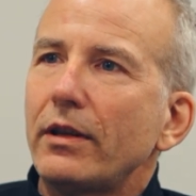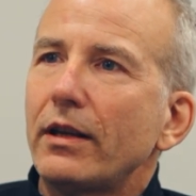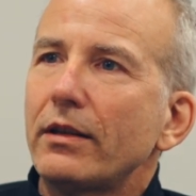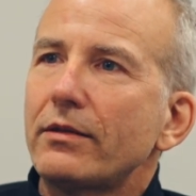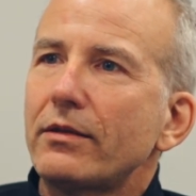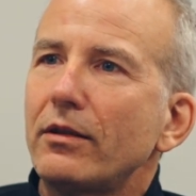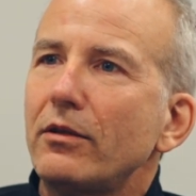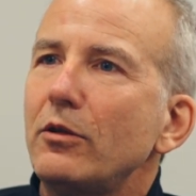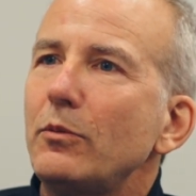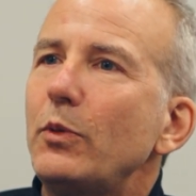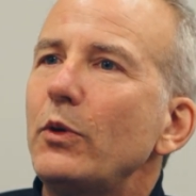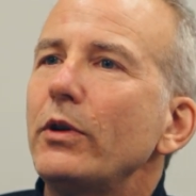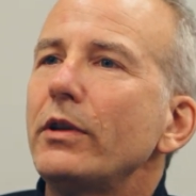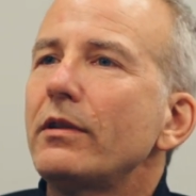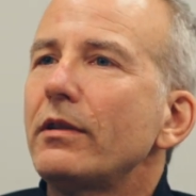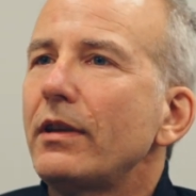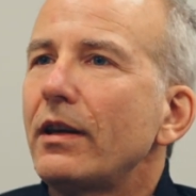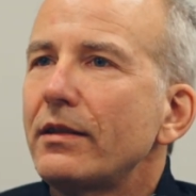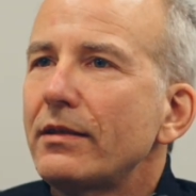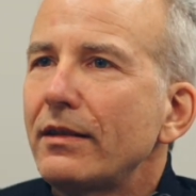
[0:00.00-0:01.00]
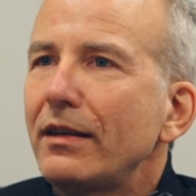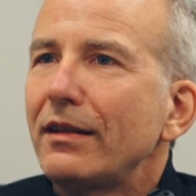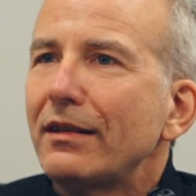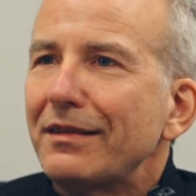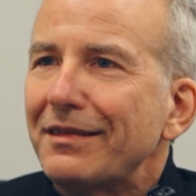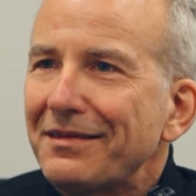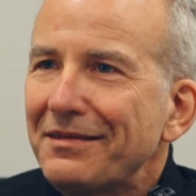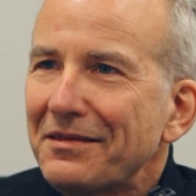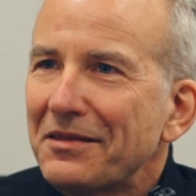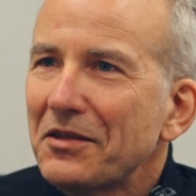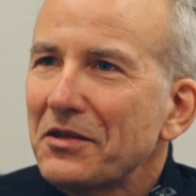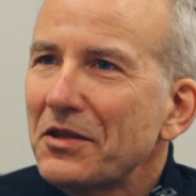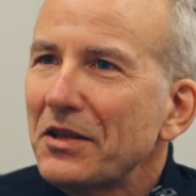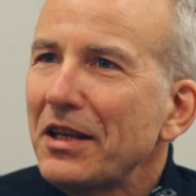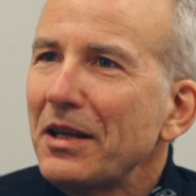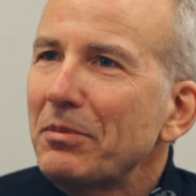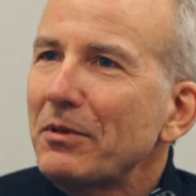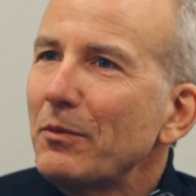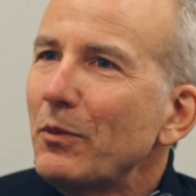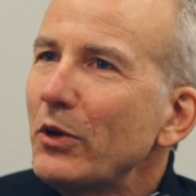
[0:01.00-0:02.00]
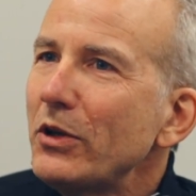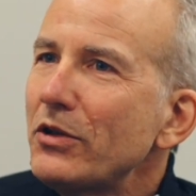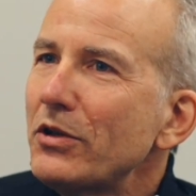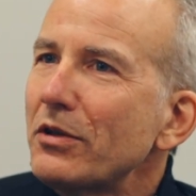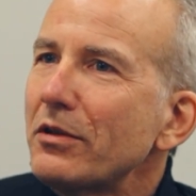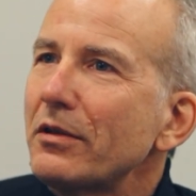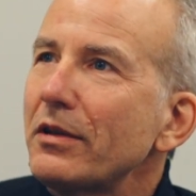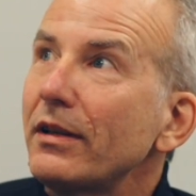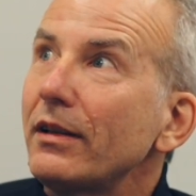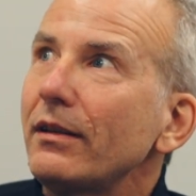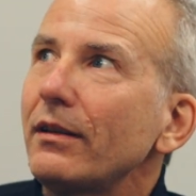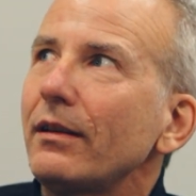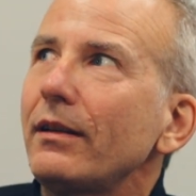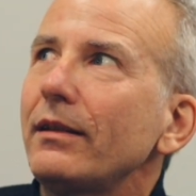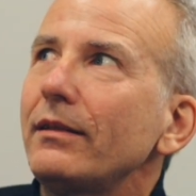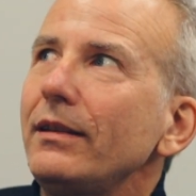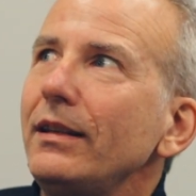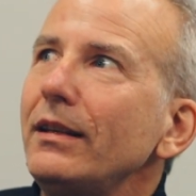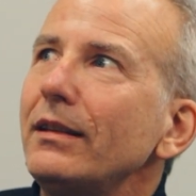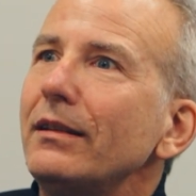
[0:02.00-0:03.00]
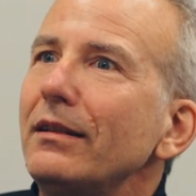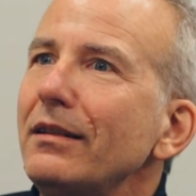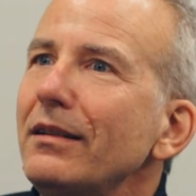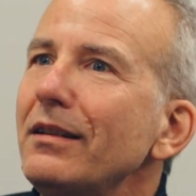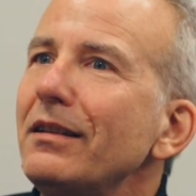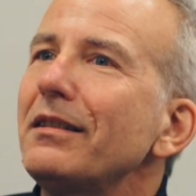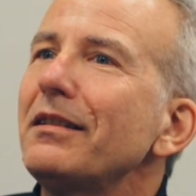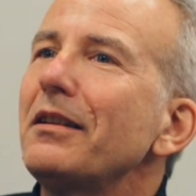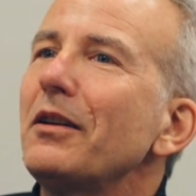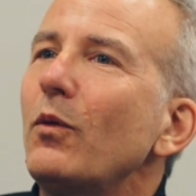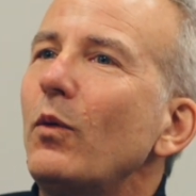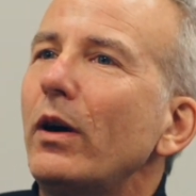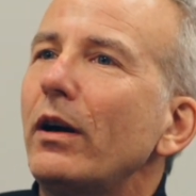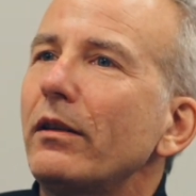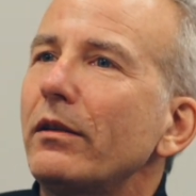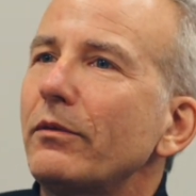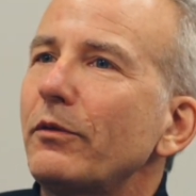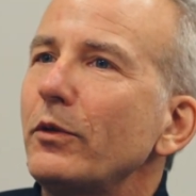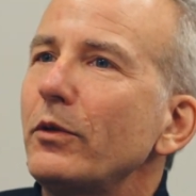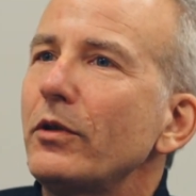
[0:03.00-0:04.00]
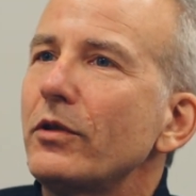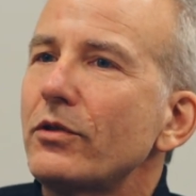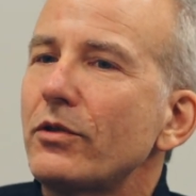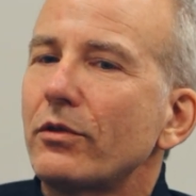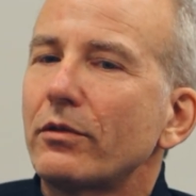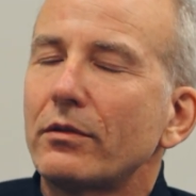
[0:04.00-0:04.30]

That's the whole point of that skin is to yeah. keep the moisture in while the fruit is